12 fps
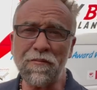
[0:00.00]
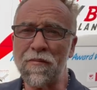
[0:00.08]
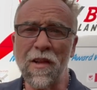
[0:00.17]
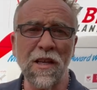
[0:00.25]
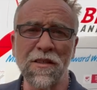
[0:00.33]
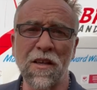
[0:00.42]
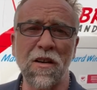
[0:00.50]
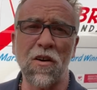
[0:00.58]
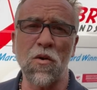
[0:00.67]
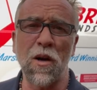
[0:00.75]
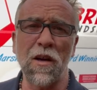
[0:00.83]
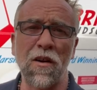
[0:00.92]
because I got
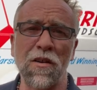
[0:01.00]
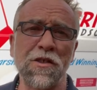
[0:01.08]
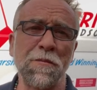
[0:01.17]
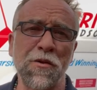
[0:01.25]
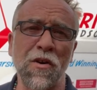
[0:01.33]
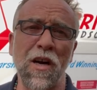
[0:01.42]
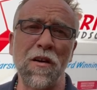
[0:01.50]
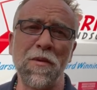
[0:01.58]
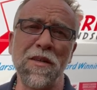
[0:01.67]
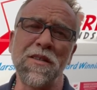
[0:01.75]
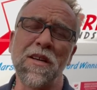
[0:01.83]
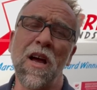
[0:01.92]
quite a lot of
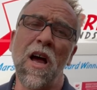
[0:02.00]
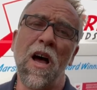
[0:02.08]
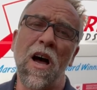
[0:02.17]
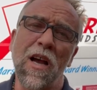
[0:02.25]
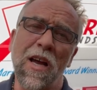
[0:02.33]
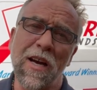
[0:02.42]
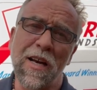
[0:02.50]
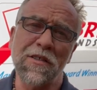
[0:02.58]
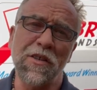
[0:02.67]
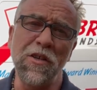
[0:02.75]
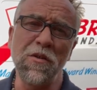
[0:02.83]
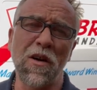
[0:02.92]
subscribers, I'm going to
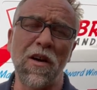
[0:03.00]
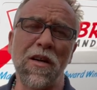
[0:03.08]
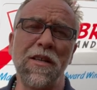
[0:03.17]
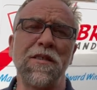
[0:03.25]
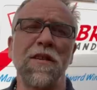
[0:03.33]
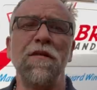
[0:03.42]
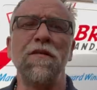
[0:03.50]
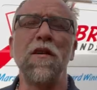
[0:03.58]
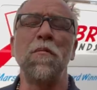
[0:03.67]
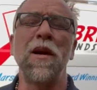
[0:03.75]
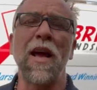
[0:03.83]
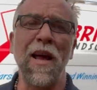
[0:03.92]
ask you guys for
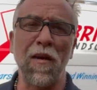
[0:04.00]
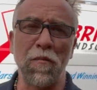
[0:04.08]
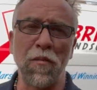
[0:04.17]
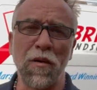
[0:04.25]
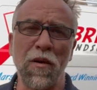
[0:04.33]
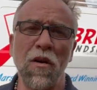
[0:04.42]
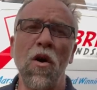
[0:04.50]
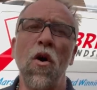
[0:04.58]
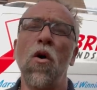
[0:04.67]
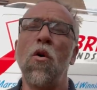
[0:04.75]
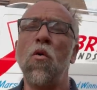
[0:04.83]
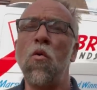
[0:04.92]
a bit of help.
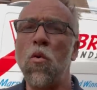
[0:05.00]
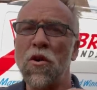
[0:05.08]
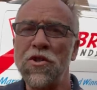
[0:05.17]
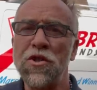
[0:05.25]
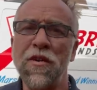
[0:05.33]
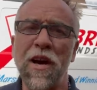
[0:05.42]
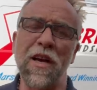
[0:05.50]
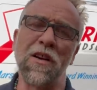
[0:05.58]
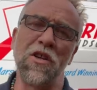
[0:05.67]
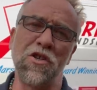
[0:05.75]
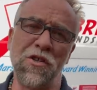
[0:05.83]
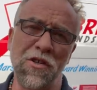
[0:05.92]
What do you reckon
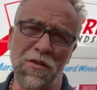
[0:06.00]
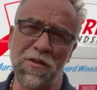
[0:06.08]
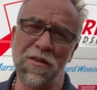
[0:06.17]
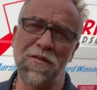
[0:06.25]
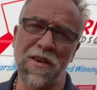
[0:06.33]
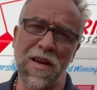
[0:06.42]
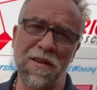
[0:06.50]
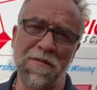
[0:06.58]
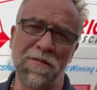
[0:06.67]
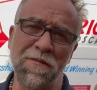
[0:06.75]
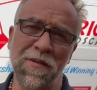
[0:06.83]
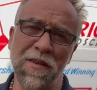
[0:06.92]
I should do to the van?
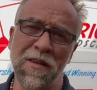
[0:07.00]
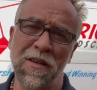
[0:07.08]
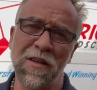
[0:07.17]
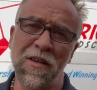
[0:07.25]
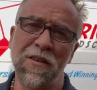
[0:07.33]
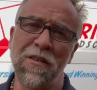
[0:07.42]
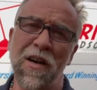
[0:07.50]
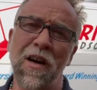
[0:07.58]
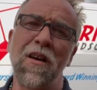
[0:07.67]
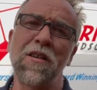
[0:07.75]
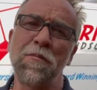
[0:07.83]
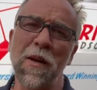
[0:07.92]
Right,
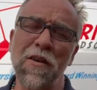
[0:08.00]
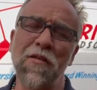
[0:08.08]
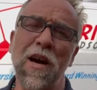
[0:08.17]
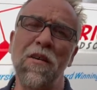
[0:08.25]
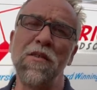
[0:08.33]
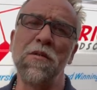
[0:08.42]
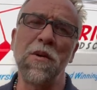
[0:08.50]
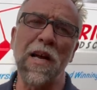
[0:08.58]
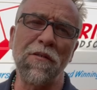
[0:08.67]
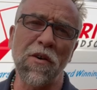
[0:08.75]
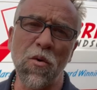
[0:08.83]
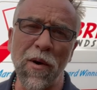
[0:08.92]
I'll spin it around and we'll
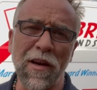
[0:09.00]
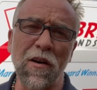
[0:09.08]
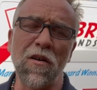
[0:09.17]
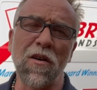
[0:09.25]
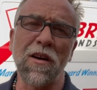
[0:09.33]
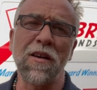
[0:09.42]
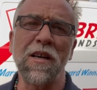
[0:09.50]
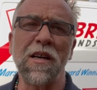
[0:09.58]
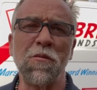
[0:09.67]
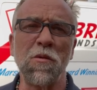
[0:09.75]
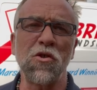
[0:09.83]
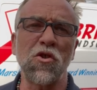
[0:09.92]
have a quick look
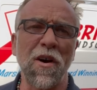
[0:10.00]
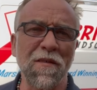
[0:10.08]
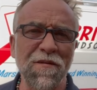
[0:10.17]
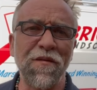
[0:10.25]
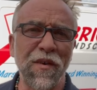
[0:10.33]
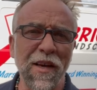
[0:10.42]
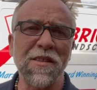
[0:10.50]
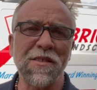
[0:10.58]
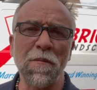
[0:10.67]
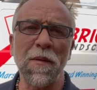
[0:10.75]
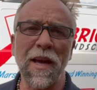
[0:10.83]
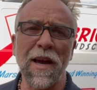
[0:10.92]
and we'll try to figure
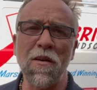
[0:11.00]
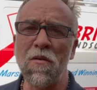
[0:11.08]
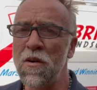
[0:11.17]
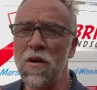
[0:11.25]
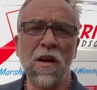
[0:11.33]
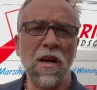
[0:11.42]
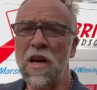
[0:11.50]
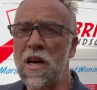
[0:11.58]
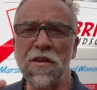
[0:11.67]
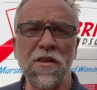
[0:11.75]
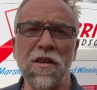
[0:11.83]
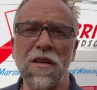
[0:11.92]
something out
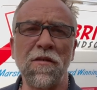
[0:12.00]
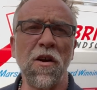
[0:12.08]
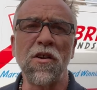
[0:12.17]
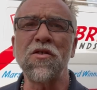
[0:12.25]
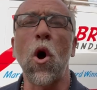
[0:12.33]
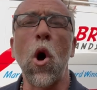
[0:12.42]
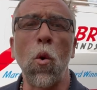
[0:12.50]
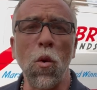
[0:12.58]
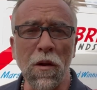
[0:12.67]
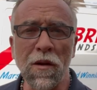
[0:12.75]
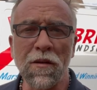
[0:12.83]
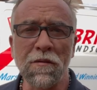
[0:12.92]
as a
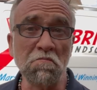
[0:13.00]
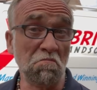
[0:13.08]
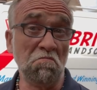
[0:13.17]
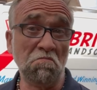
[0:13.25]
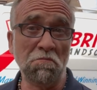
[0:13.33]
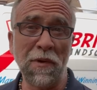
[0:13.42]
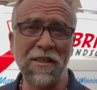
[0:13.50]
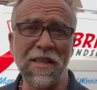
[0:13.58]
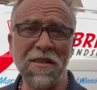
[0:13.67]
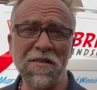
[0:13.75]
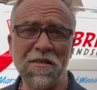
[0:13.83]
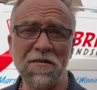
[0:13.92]
whole. Make
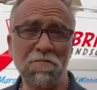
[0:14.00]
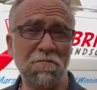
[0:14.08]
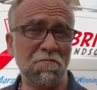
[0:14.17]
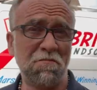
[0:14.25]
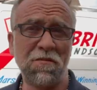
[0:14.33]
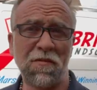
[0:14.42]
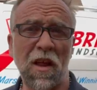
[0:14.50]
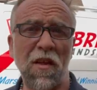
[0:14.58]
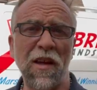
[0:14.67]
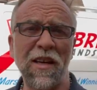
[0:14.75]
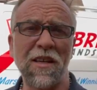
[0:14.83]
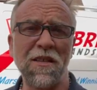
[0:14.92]
sense? I
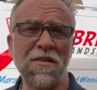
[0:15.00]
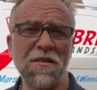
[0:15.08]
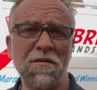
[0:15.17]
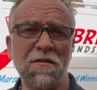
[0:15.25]
think it is.